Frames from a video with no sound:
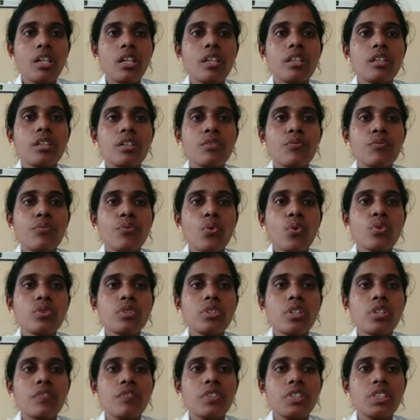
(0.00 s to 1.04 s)
The force
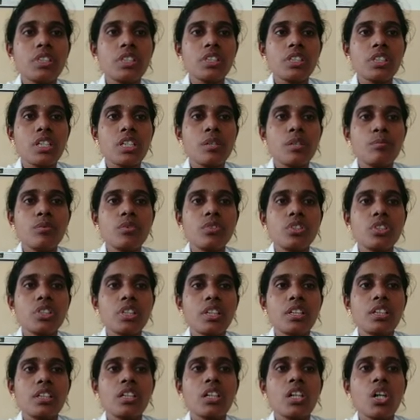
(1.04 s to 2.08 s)
of the steam jet
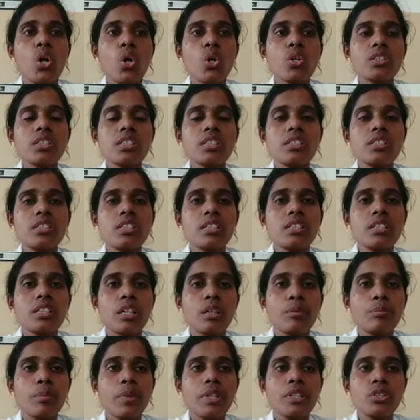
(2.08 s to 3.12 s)
causes the
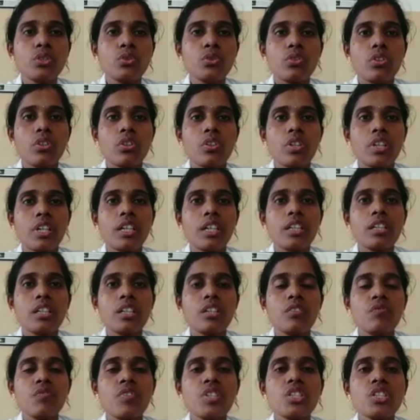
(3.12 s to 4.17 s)
turbine to rotate,
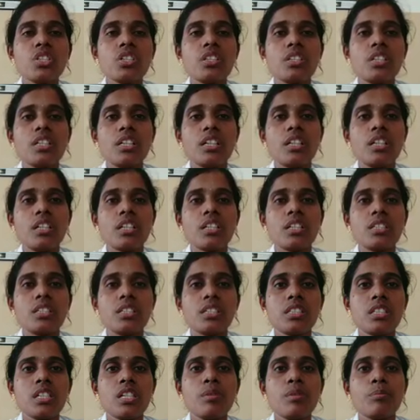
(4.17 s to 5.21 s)
in which the
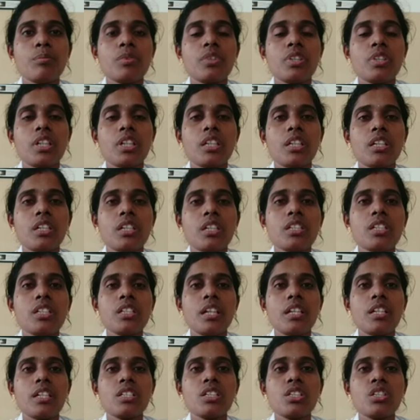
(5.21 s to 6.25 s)
steam, the heat
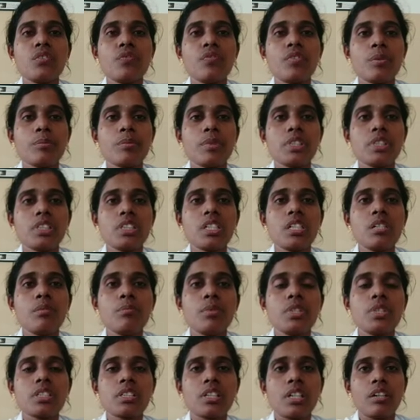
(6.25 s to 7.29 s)
energy from the steam
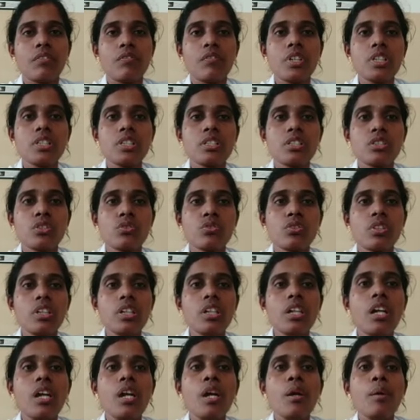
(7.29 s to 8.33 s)
is converted to the
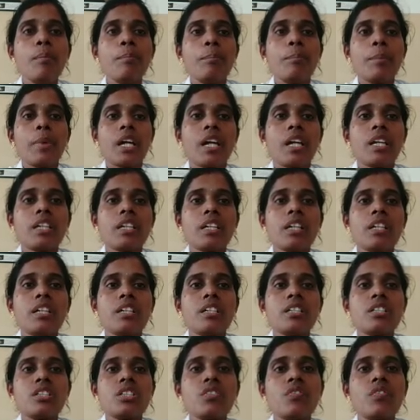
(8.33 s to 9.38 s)
mechanical
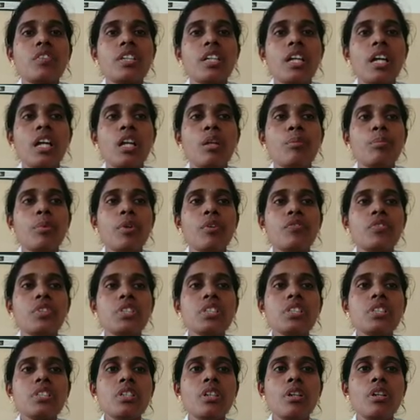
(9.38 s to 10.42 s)
energy with the help of this
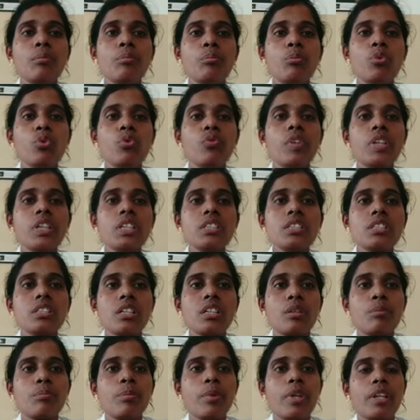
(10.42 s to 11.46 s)
moving
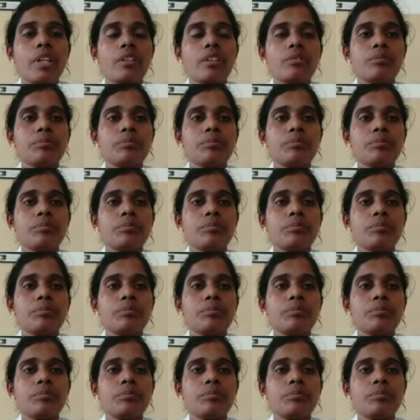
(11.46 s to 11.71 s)
turbine.